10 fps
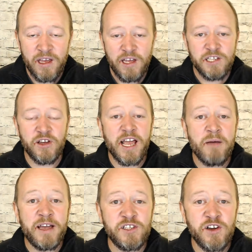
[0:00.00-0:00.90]
So I got
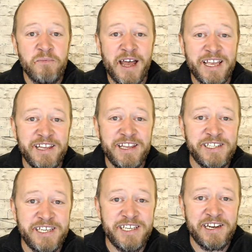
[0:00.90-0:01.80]
my start back in
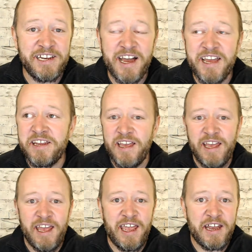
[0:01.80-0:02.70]
1999,
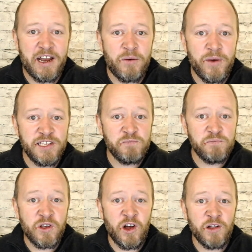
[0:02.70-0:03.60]
and I read this
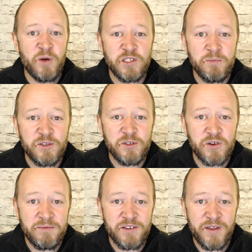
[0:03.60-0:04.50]
book called Multiple
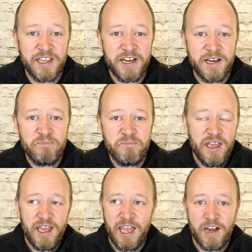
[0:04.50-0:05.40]
Streams of Income,
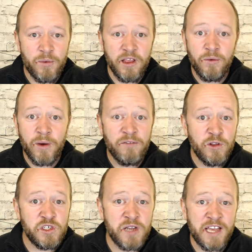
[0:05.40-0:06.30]
and it really
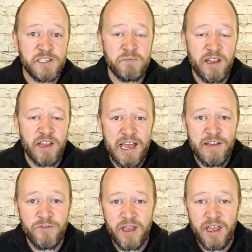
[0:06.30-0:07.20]
revolutionized my
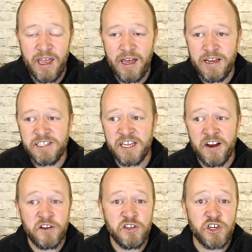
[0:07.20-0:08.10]
life. And I set
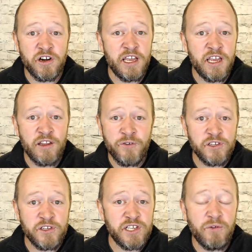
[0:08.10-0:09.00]
out on a journey. In the
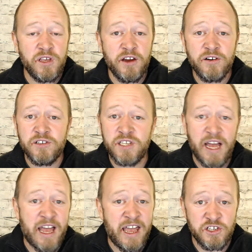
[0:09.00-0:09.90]
first several years,
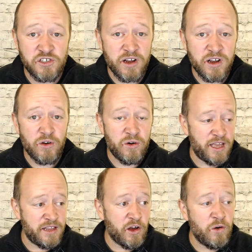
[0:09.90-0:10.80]
I had a struggle
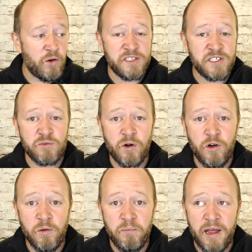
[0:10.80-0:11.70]
in the home business
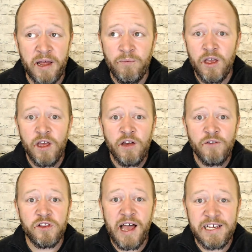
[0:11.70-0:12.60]
world, but for
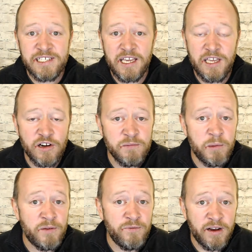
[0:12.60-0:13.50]
the last 8 years, I've
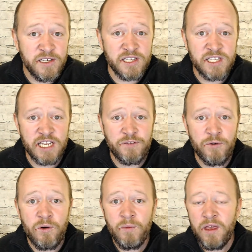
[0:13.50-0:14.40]
been very
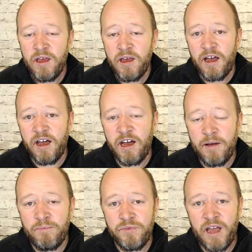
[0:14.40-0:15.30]
successful.
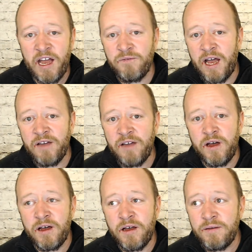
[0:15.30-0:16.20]

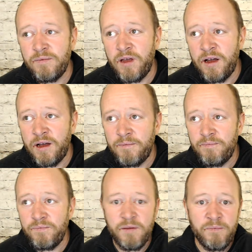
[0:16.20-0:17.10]
I've
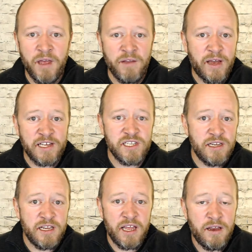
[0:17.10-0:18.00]

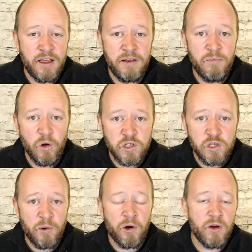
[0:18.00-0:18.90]
invested in
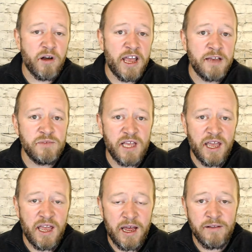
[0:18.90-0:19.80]
multiple programs,
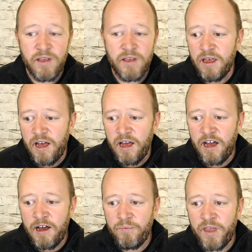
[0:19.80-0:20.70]
and
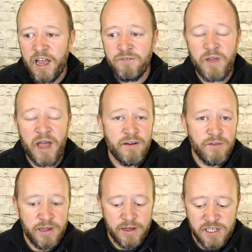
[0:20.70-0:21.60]
I've
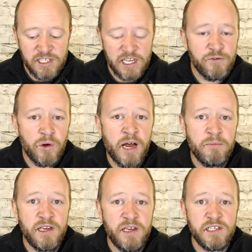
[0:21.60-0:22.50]
got successful
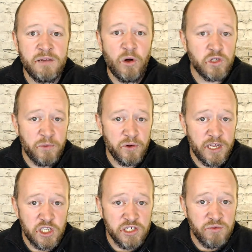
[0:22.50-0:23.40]
companies in multiple
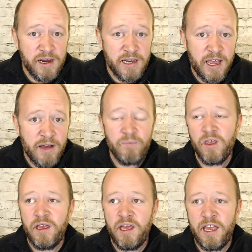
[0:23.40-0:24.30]
niches right now.
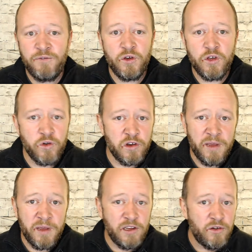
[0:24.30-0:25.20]
If you Googled
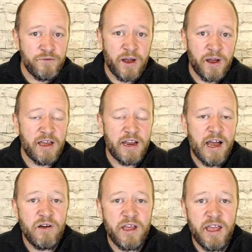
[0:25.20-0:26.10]
me, you would find that
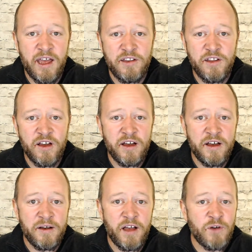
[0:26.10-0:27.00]
out. And
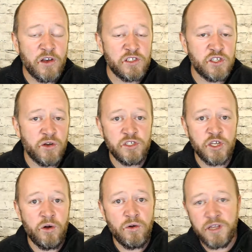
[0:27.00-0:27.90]
I've also
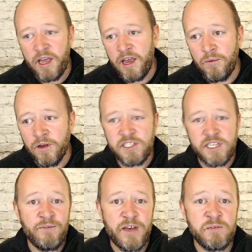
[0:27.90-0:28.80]
sold a real
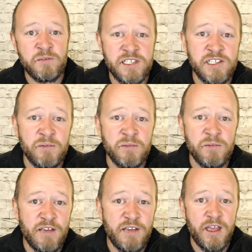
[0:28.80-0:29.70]
estate investment system on
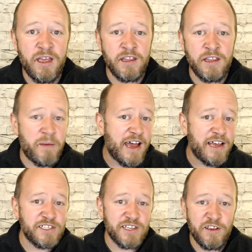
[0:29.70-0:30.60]
TV in the
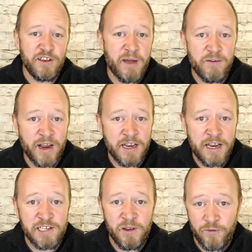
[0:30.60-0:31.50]
past. You might
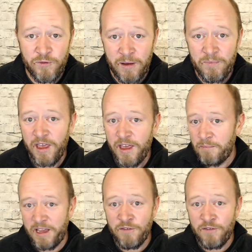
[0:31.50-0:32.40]
recognize me from
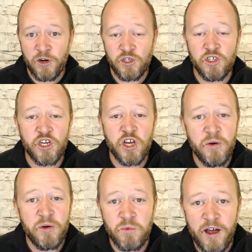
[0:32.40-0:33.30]
my infomercial show
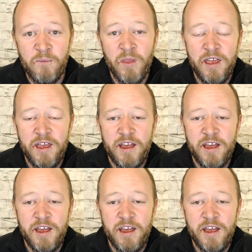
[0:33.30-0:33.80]
as well.